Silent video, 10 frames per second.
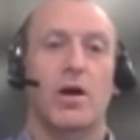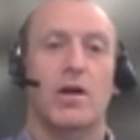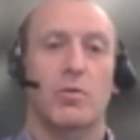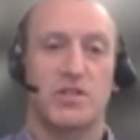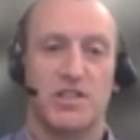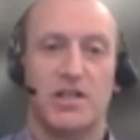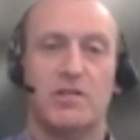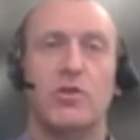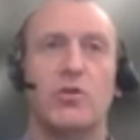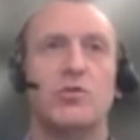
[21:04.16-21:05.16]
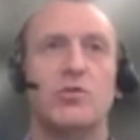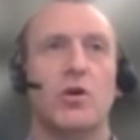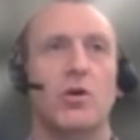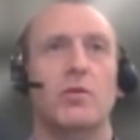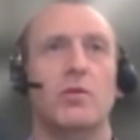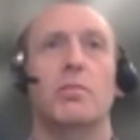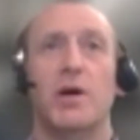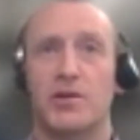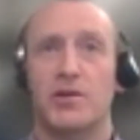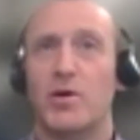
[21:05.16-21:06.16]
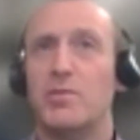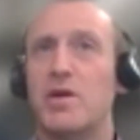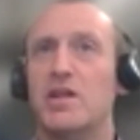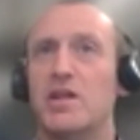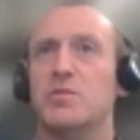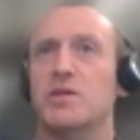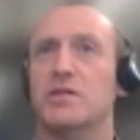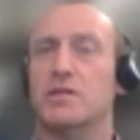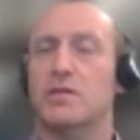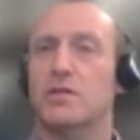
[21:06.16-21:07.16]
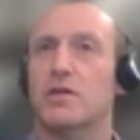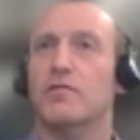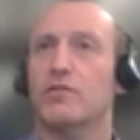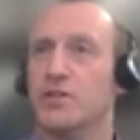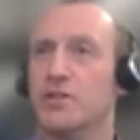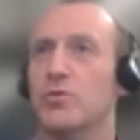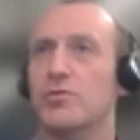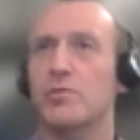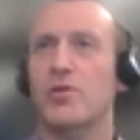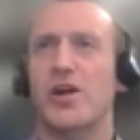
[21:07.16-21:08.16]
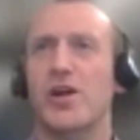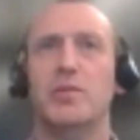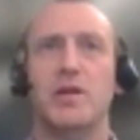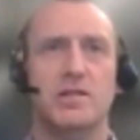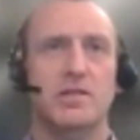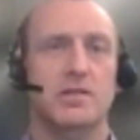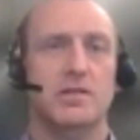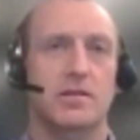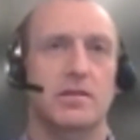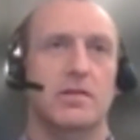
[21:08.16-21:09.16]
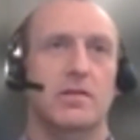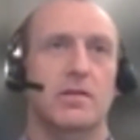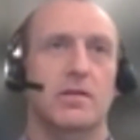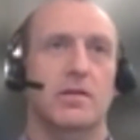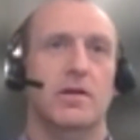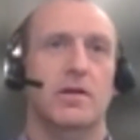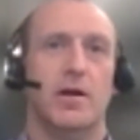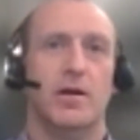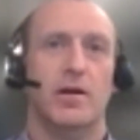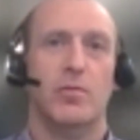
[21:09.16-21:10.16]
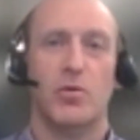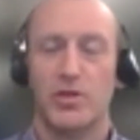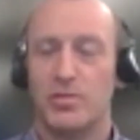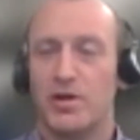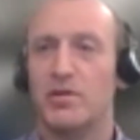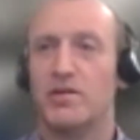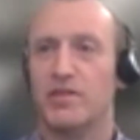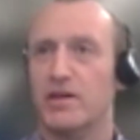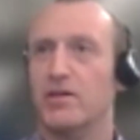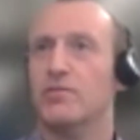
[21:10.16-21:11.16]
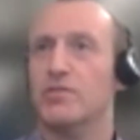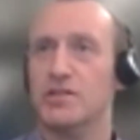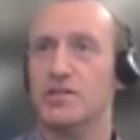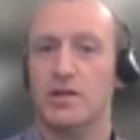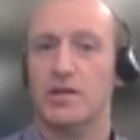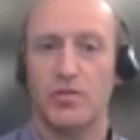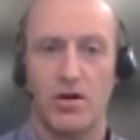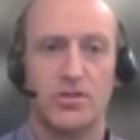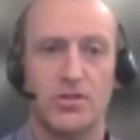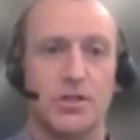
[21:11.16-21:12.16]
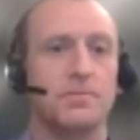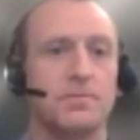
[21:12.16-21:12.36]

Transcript: We're seeking views on pathway management of freshwater and marine pests and what the public think of this approach.